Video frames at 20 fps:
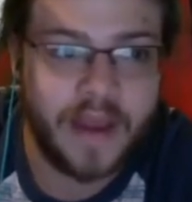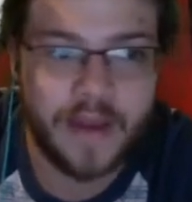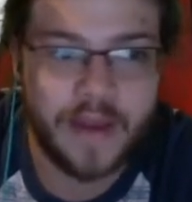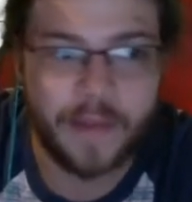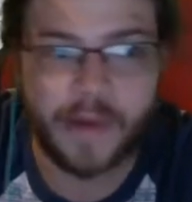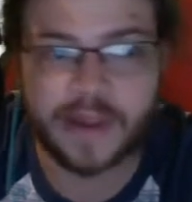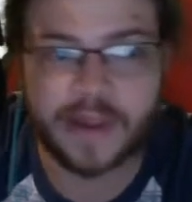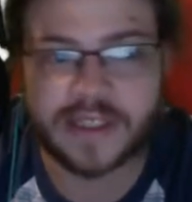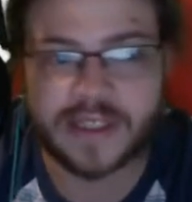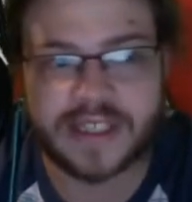
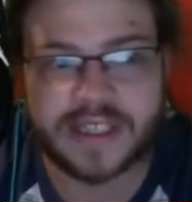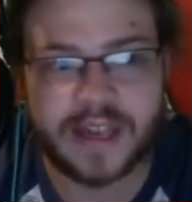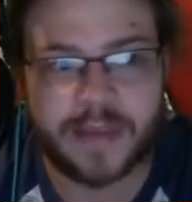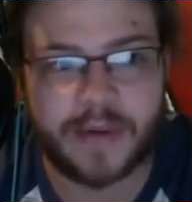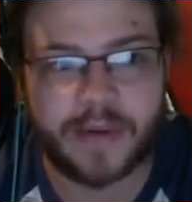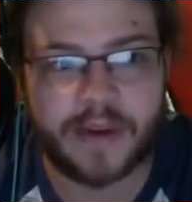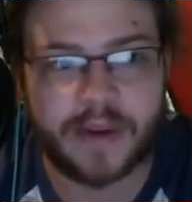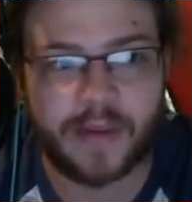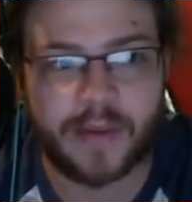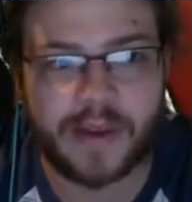Most of the time,
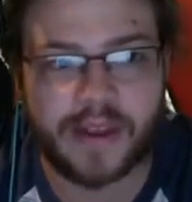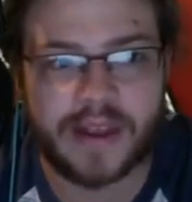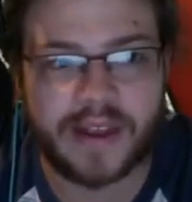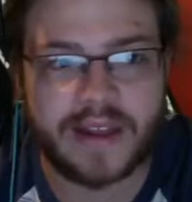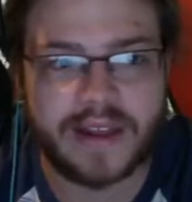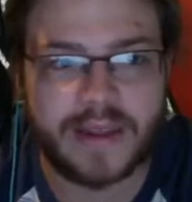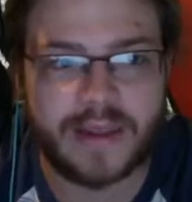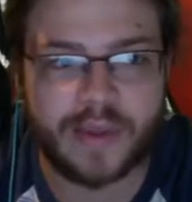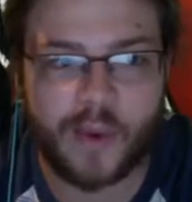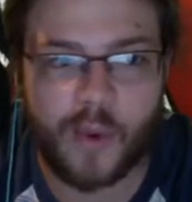you're going to bring
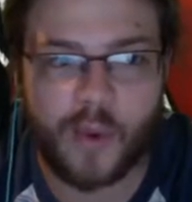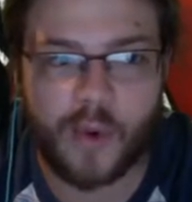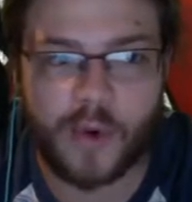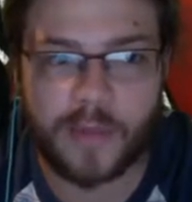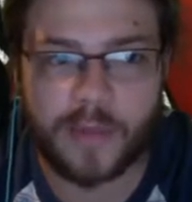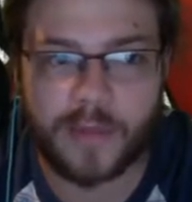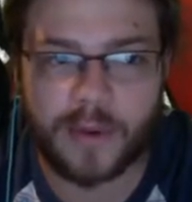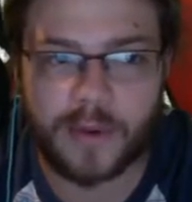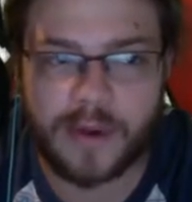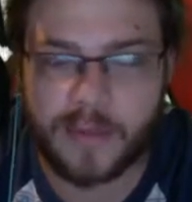Gigalith or
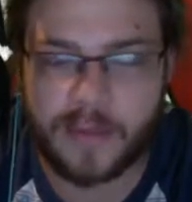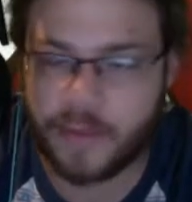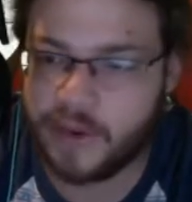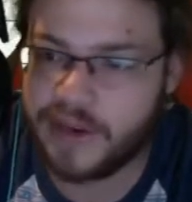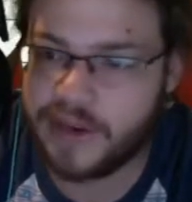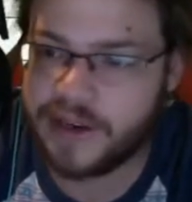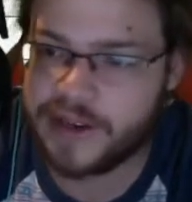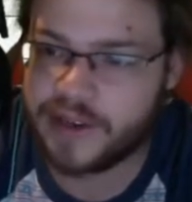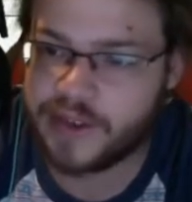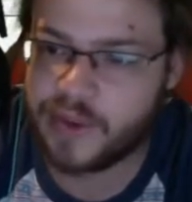
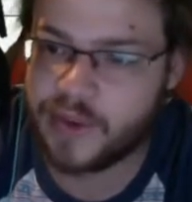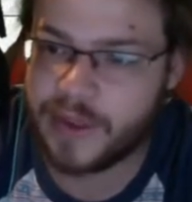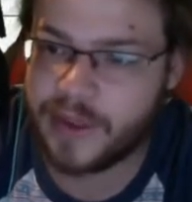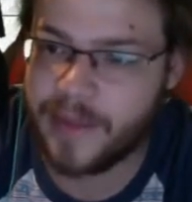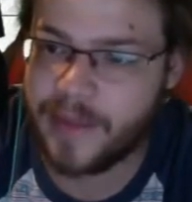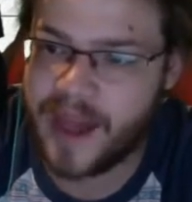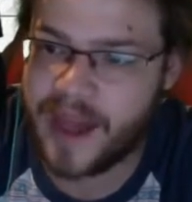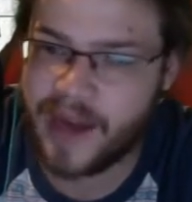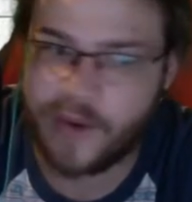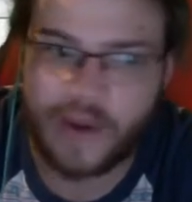Primarina to the
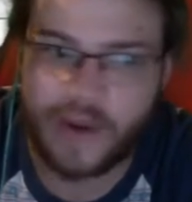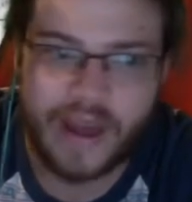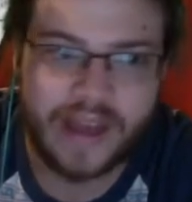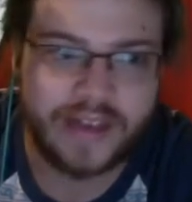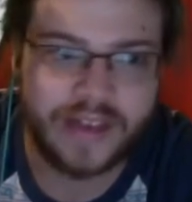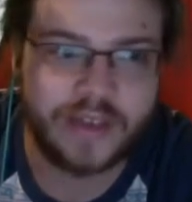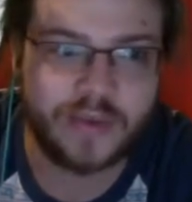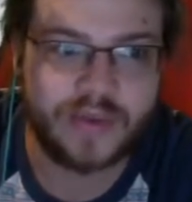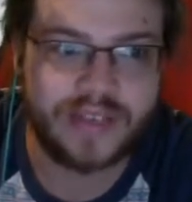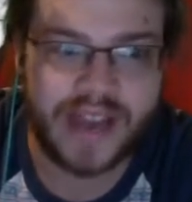battle
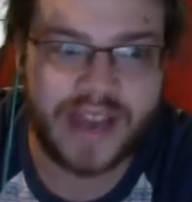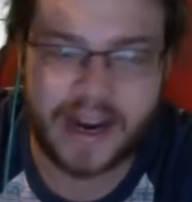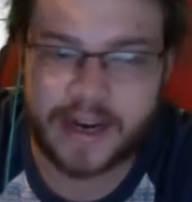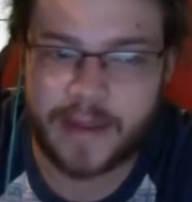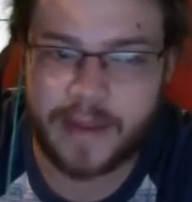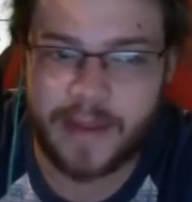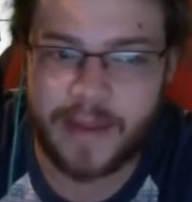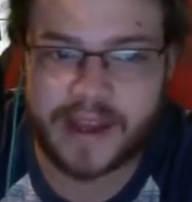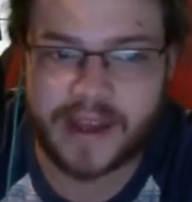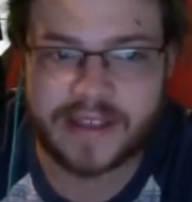to
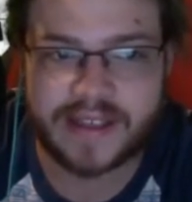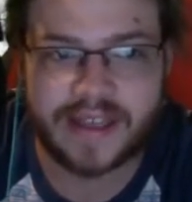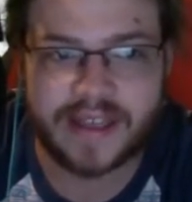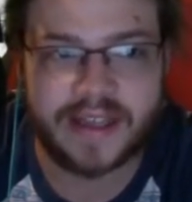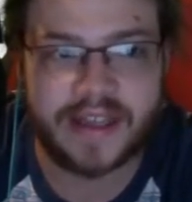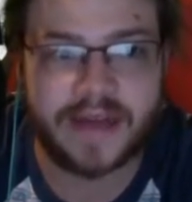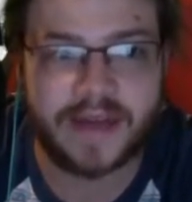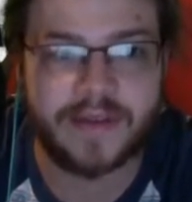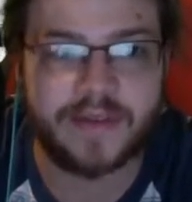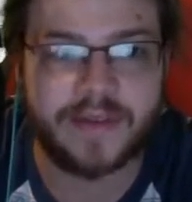Dynamax,
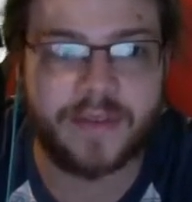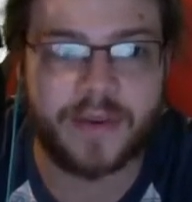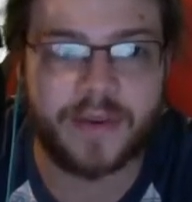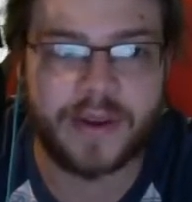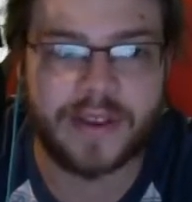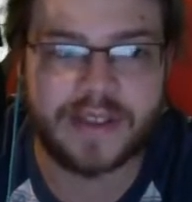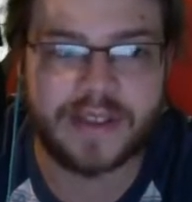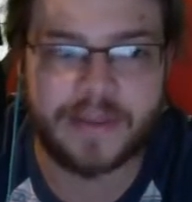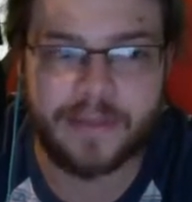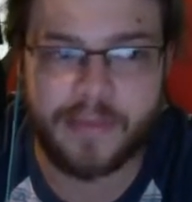and then
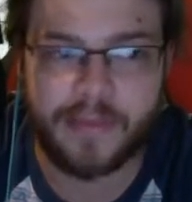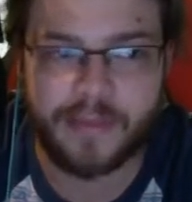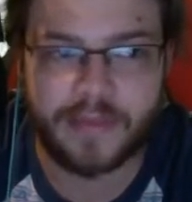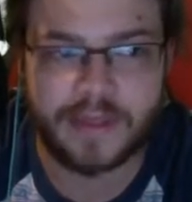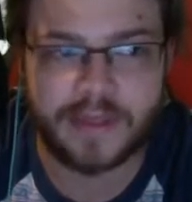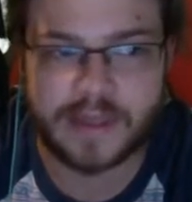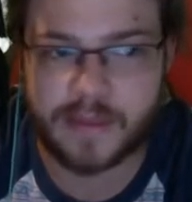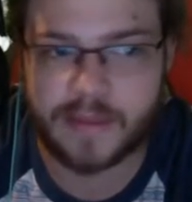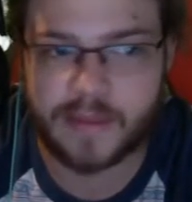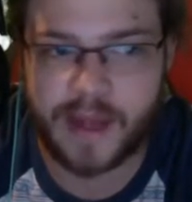bring
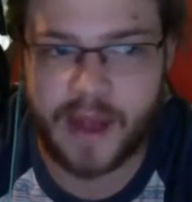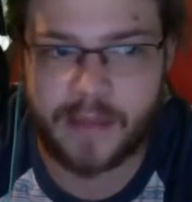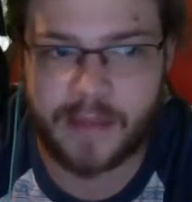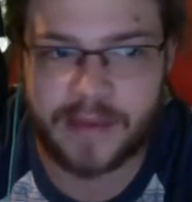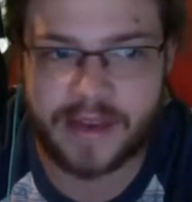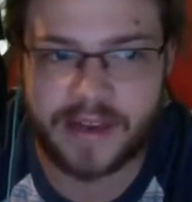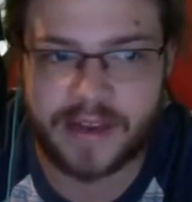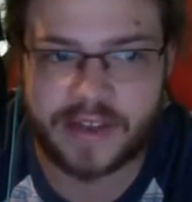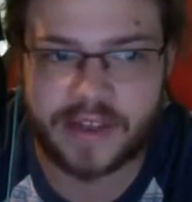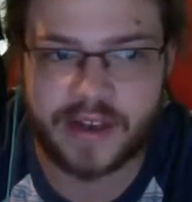some
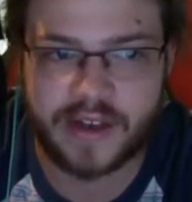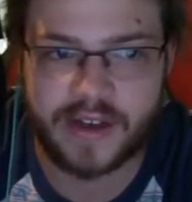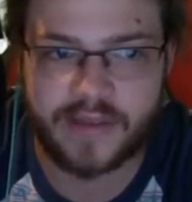combination of